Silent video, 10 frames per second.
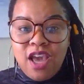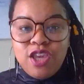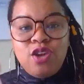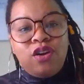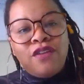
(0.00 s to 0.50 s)

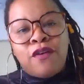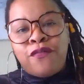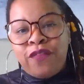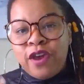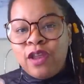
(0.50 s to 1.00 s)
You don't even
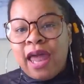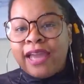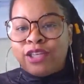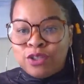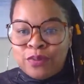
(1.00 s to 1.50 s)
feel
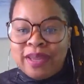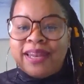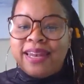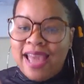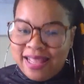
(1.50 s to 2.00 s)
like
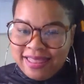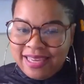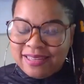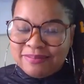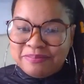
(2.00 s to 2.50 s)
doing
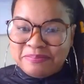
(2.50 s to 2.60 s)
nothing.